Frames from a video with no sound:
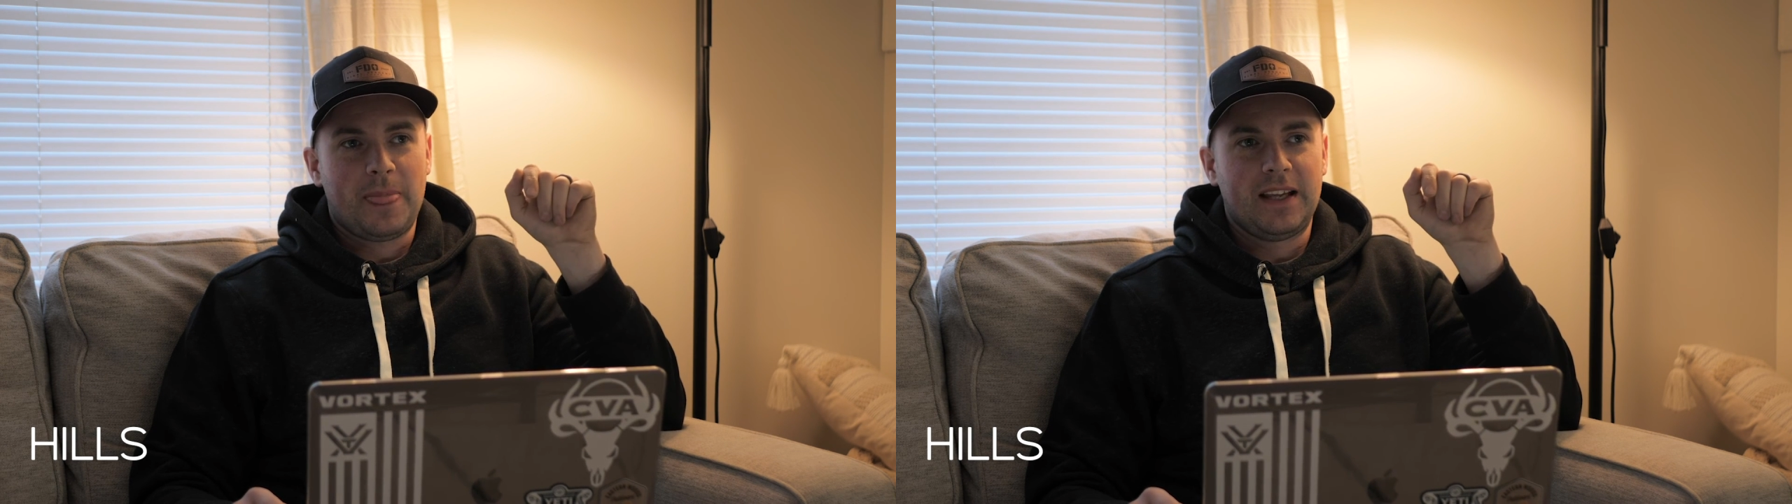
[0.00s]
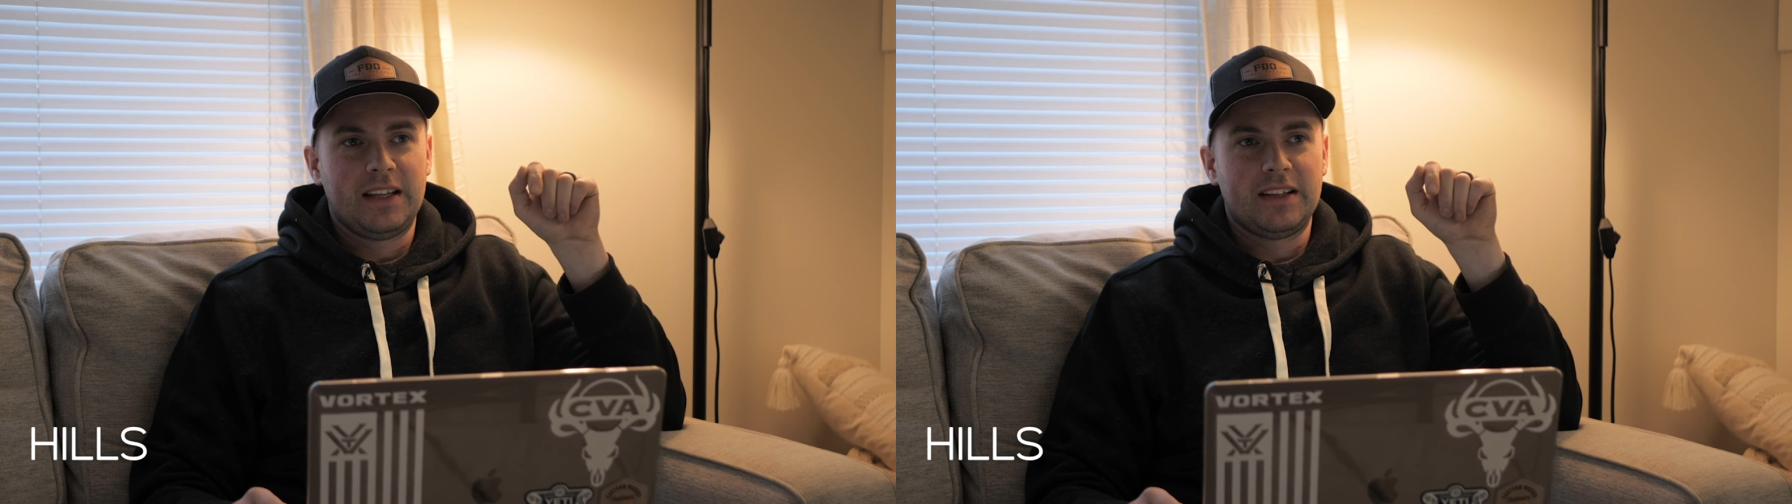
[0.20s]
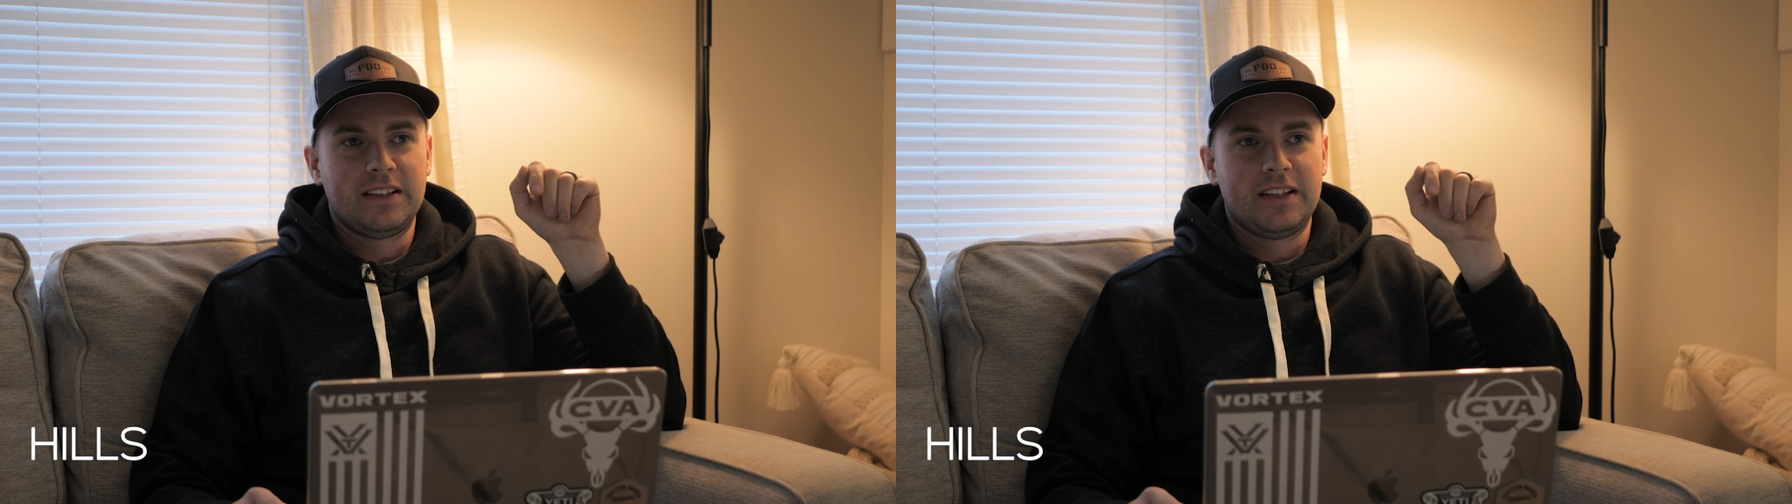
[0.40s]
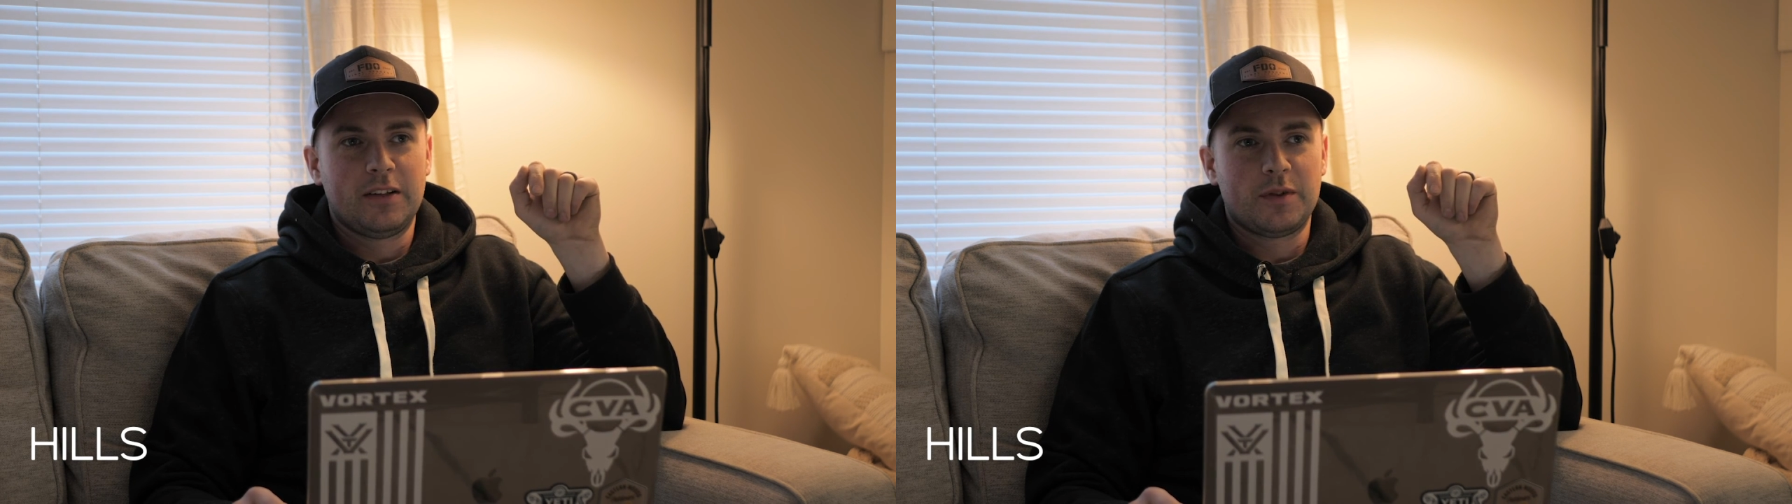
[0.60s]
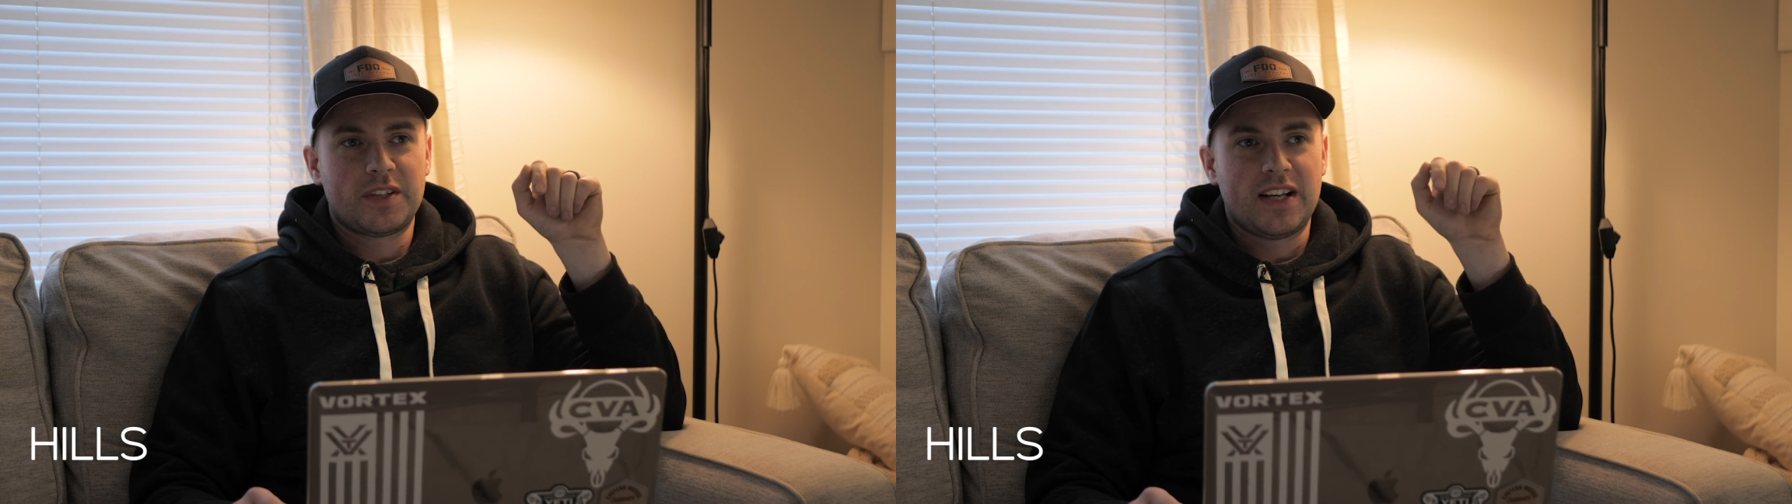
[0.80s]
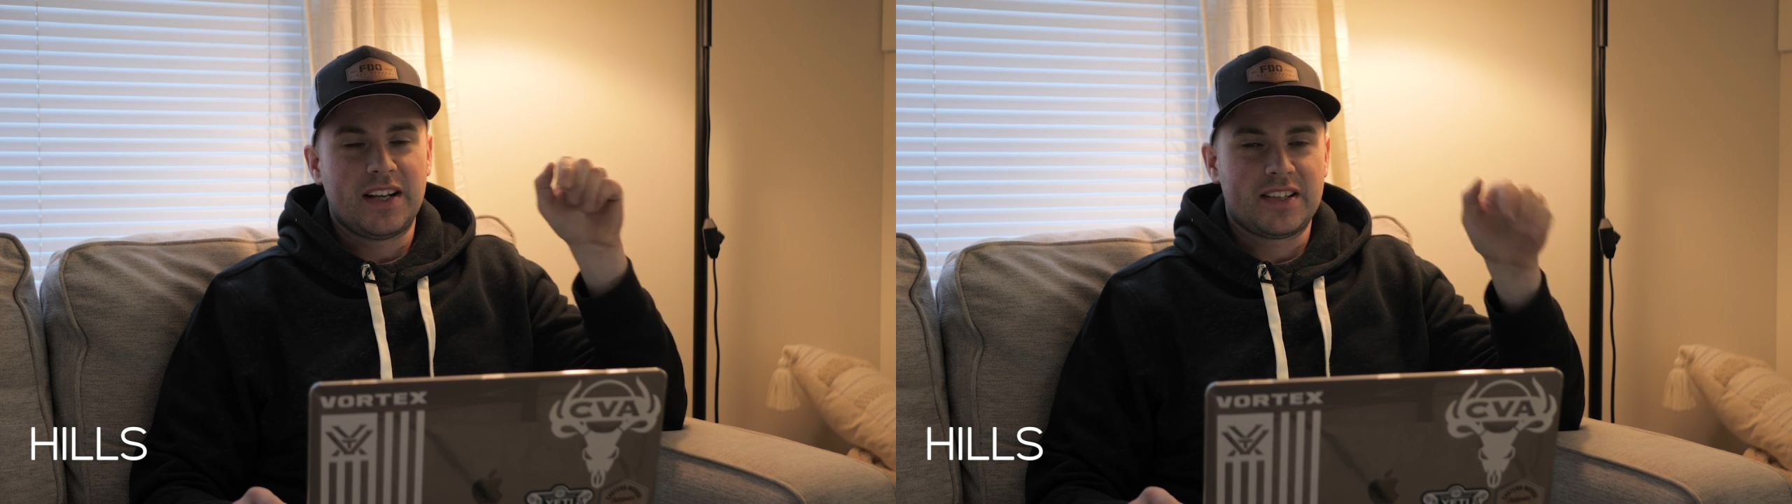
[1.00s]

and it was that